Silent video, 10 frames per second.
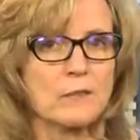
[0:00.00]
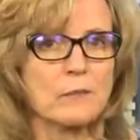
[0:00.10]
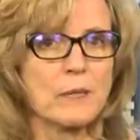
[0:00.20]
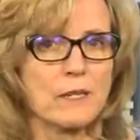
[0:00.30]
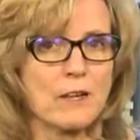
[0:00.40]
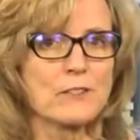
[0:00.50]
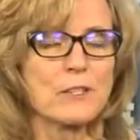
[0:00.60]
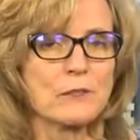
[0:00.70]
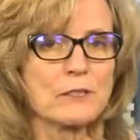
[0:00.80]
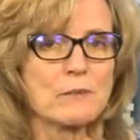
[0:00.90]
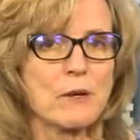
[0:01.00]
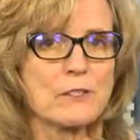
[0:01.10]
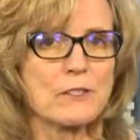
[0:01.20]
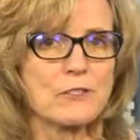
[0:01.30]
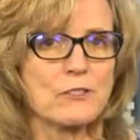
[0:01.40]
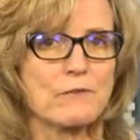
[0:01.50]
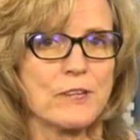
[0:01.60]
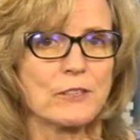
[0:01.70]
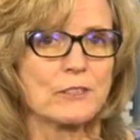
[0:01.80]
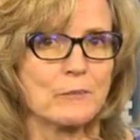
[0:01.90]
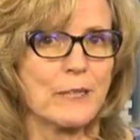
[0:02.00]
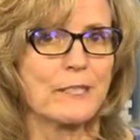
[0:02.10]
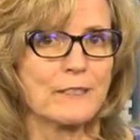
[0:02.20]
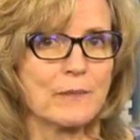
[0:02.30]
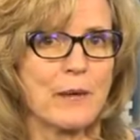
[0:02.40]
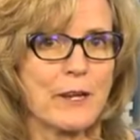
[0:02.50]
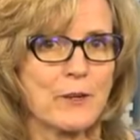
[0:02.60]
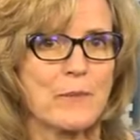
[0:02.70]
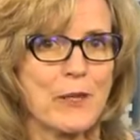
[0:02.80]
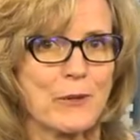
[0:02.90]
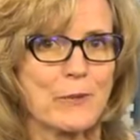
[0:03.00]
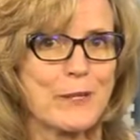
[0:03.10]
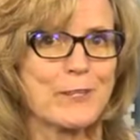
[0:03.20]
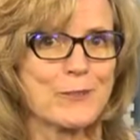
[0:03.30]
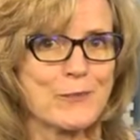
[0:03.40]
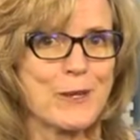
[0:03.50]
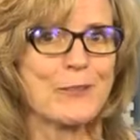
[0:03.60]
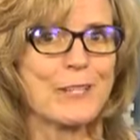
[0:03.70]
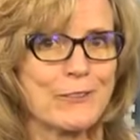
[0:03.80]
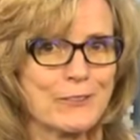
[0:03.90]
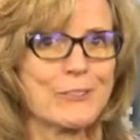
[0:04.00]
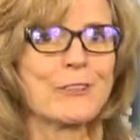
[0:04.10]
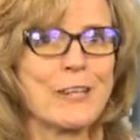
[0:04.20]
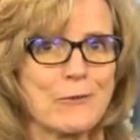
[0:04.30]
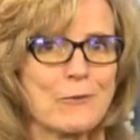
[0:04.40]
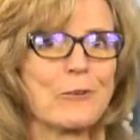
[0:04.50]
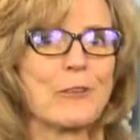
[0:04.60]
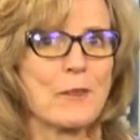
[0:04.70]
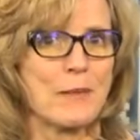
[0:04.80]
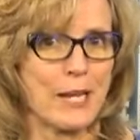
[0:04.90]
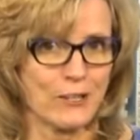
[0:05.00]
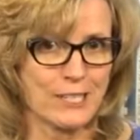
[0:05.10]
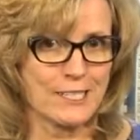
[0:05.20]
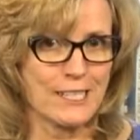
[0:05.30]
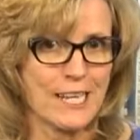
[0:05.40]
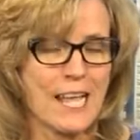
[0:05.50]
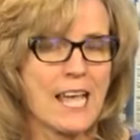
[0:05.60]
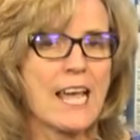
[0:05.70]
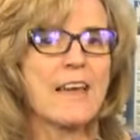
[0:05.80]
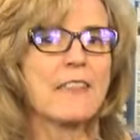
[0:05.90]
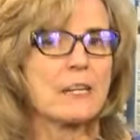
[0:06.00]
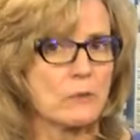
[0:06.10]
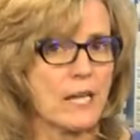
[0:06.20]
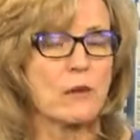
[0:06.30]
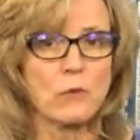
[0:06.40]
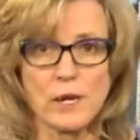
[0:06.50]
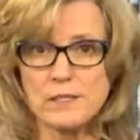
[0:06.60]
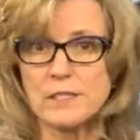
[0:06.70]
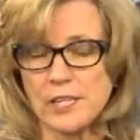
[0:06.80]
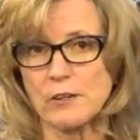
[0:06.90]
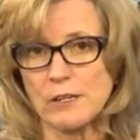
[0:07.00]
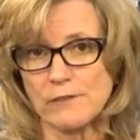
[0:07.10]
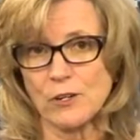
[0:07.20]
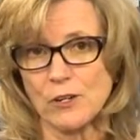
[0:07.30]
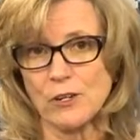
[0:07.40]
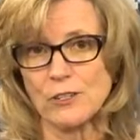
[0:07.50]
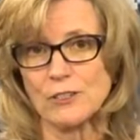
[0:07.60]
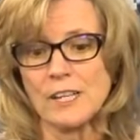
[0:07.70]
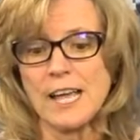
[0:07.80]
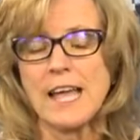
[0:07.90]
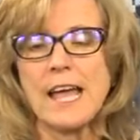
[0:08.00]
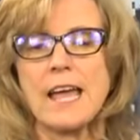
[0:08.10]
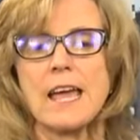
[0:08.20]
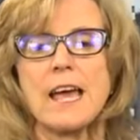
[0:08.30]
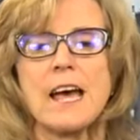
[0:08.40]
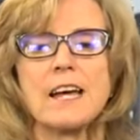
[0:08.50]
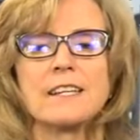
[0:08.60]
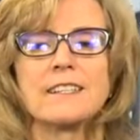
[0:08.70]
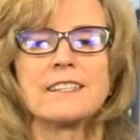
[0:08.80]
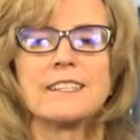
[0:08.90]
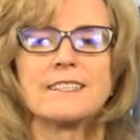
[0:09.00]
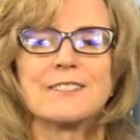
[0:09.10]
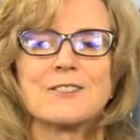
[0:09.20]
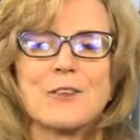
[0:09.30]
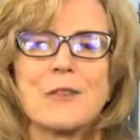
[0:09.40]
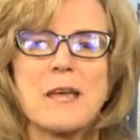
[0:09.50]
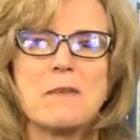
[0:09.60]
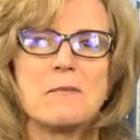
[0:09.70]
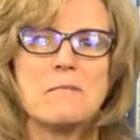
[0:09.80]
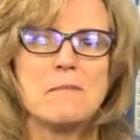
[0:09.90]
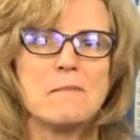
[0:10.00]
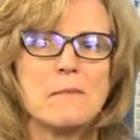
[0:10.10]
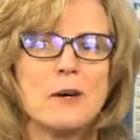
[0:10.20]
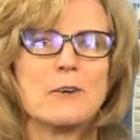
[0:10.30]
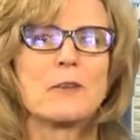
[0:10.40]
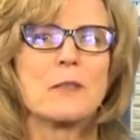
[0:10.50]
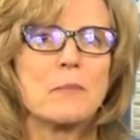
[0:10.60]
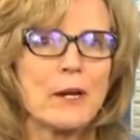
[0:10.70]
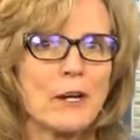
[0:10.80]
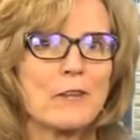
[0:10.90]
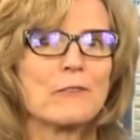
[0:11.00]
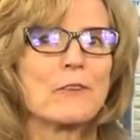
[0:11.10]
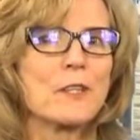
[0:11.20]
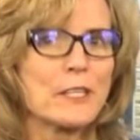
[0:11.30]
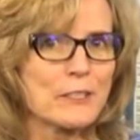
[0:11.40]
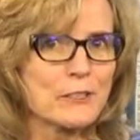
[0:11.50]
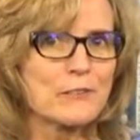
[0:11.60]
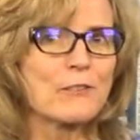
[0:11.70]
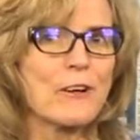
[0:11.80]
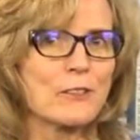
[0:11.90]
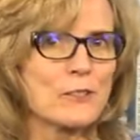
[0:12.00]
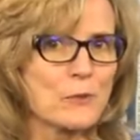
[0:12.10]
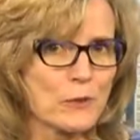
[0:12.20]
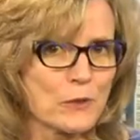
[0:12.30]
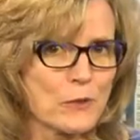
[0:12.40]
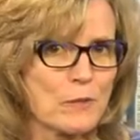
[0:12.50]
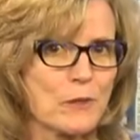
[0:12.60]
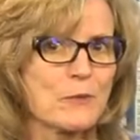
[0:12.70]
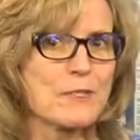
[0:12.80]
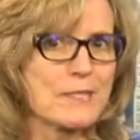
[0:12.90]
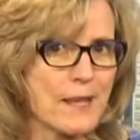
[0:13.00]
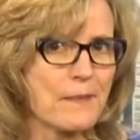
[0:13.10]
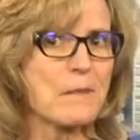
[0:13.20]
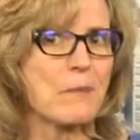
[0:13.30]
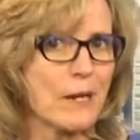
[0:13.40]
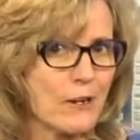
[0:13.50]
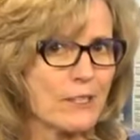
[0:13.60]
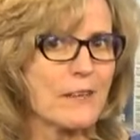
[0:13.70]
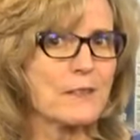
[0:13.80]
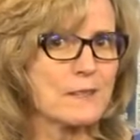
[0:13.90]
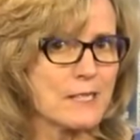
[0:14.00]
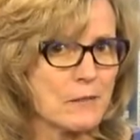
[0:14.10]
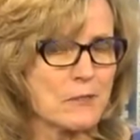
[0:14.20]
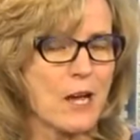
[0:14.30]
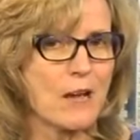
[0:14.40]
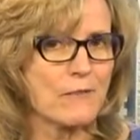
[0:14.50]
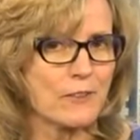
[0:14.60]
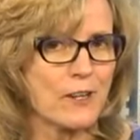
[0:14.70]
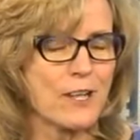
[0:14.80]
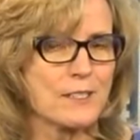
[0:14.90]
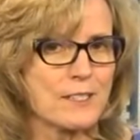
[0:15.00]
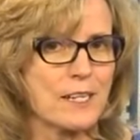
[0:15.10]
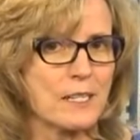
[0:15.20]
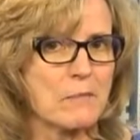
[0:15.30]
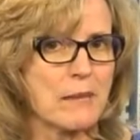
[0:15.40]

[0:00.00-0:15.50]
but also expressed that she felt abandoned by her mother because her mother never took that role mm. of the parent. Yep. And that it, it was scary for her. Yeah. Mm, and so they milk the parent for the guilt for all it's worth, but mm -hmm. resent the parent at the same time for not exactly. setting